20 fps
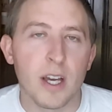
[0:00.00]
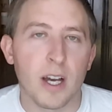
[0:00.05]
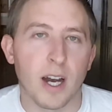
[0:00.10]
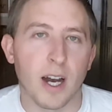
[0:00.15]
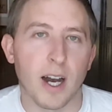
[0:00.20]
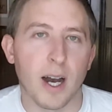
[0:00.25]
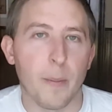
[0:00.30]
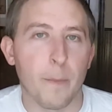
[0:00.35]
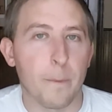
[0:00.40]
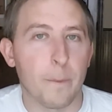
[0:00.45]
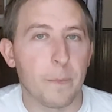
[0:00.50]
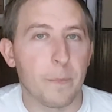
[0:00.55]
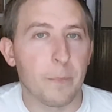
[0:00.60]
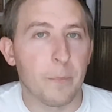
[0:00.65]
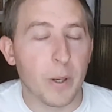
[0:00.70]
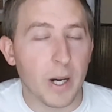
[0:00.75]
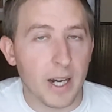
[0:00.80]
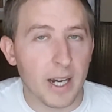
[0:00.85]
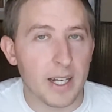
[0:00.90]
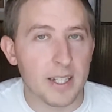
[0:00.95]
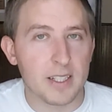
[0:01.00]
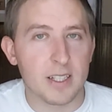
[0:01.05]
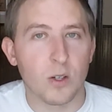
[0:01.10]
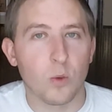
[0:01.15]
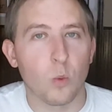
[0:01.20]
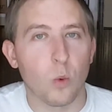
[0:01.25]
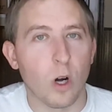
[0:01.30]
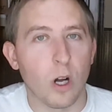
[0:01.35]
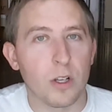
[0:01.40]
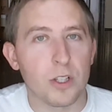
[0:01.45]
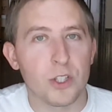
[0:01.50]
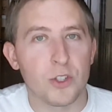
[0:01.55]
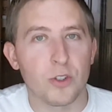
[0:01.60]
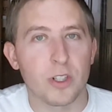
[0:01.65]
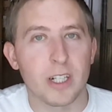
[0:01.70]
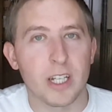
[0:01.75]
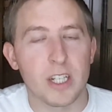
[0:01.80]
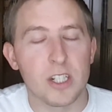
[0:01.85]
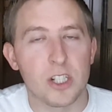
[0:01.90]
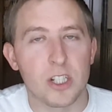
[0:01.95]
Um, but Wall
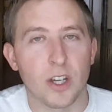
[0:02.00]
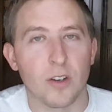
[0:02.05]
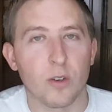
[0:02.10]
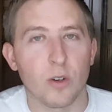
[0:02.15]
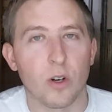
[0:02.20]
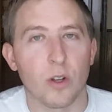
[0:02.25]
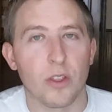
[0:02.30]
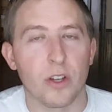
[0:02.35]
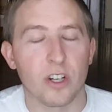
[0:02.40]
Street in general,